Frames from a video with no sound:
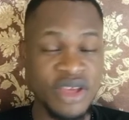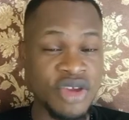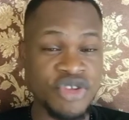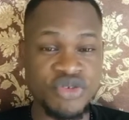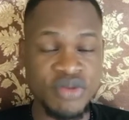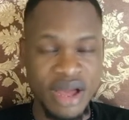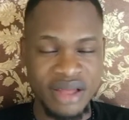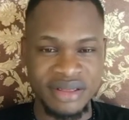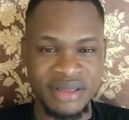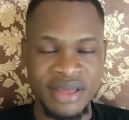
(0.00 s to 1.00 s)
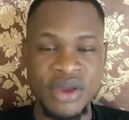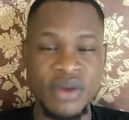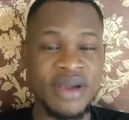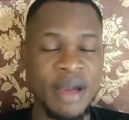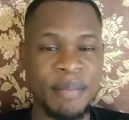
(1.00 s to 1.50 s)

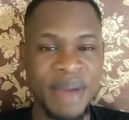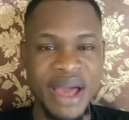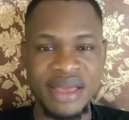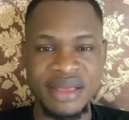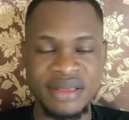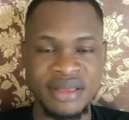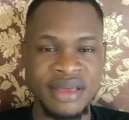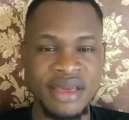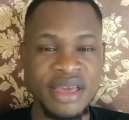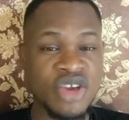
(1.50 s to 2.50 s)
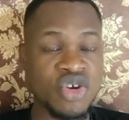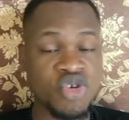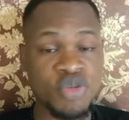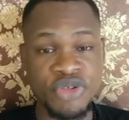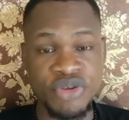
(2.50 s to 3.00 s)
You can buy a
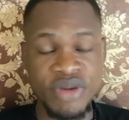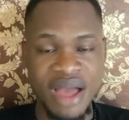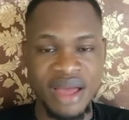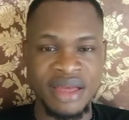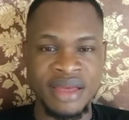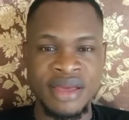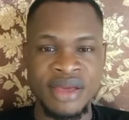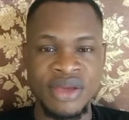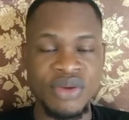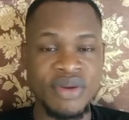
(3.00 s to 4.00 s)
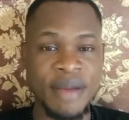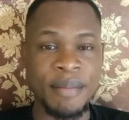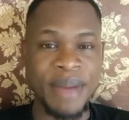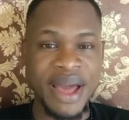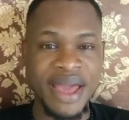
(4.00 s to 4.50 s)
cube sugar, you
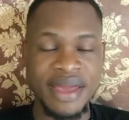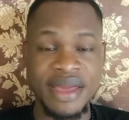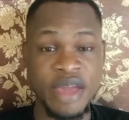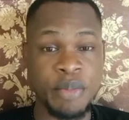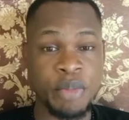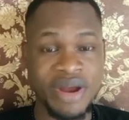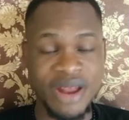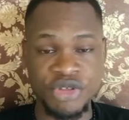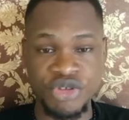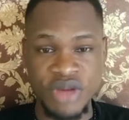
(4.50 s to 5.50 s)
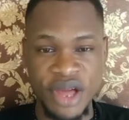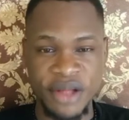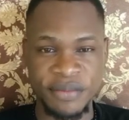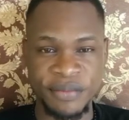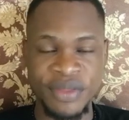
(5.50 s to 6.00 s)
can buy a powdered sugar,
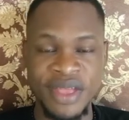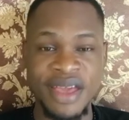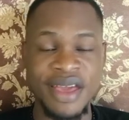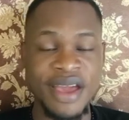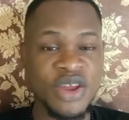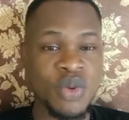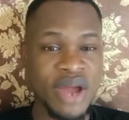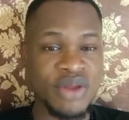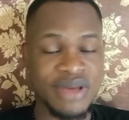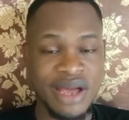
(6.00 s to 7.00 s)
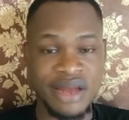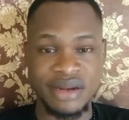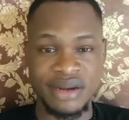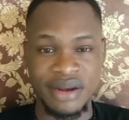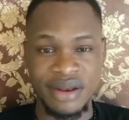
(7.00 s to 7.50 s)
anyone you
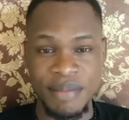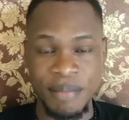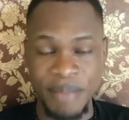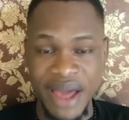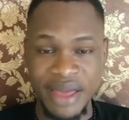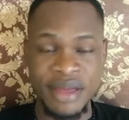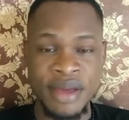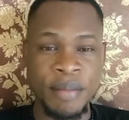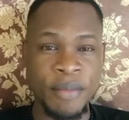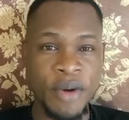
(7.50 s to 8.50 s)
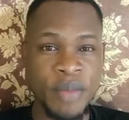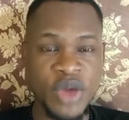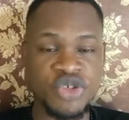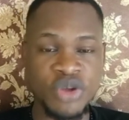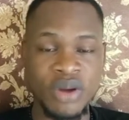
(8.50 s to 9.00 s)
can buy, but
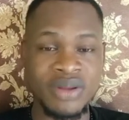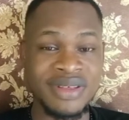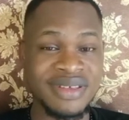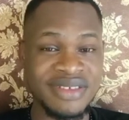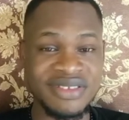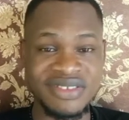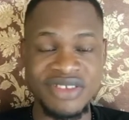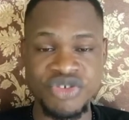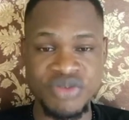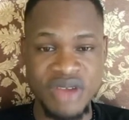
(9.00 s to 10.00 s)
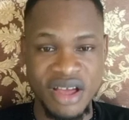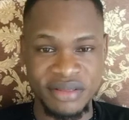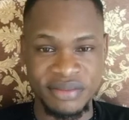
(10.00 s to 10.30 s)
make sure it is the sugar.